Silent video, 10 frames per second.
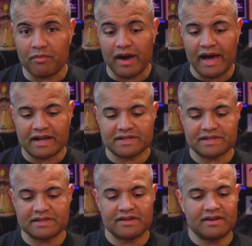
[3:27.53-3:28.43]

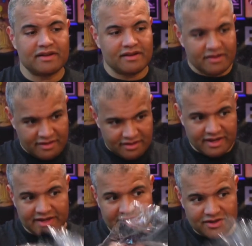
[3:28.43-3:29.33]
box in
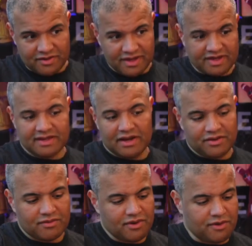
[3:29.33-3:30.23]
case I do need this down
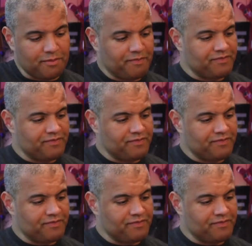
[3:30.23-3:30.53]
the road.